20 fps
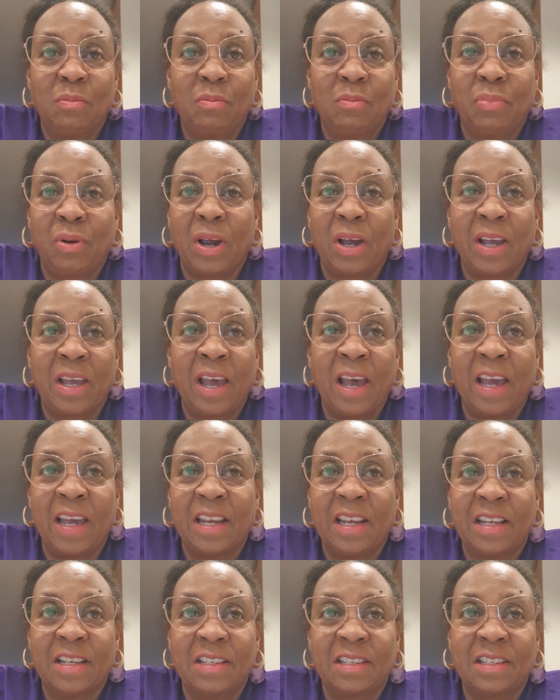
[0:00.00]

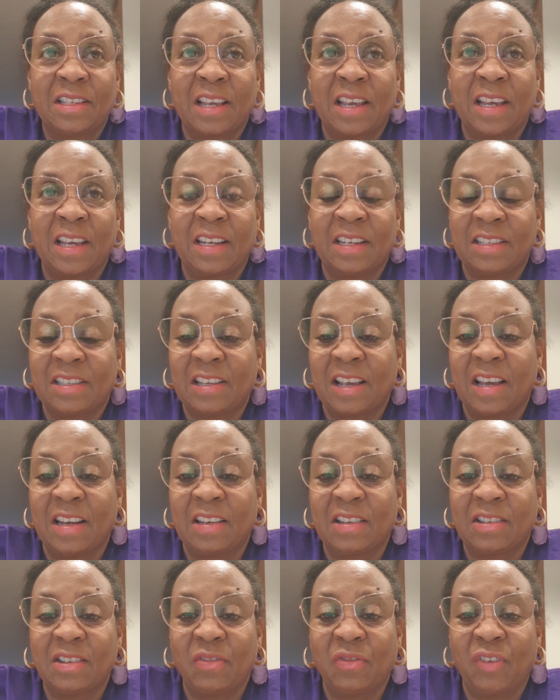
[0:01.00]
bronchitis and a
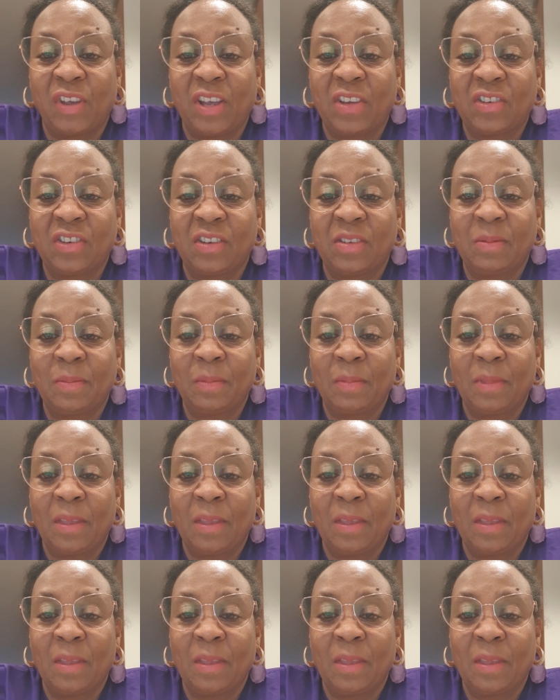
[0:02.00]
sinus infection.